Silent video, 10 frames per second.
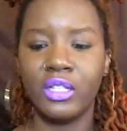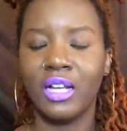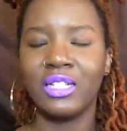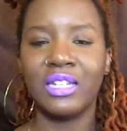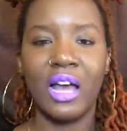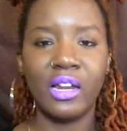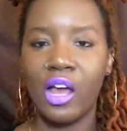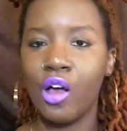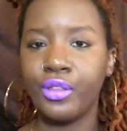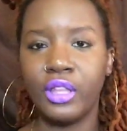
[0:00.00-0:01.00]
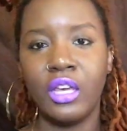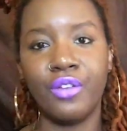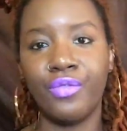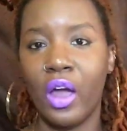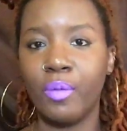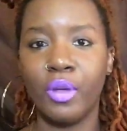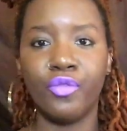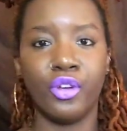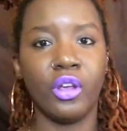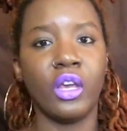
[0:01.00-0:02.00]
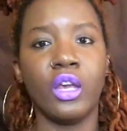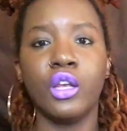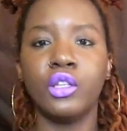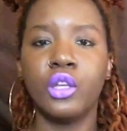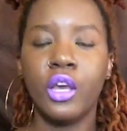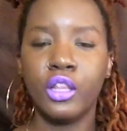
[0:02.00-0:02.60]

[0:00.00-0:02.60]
That's not a healthy environment for your kids.